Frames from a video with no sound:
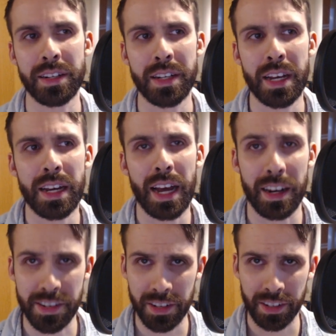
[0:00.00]
and
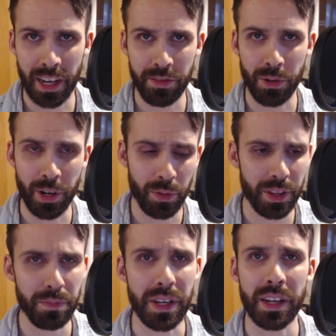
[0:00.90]
I still have you here
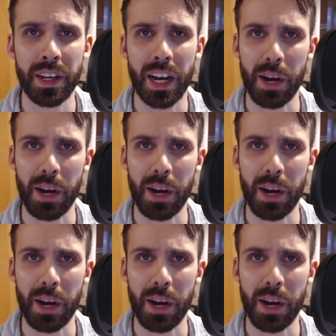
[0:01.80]
with me,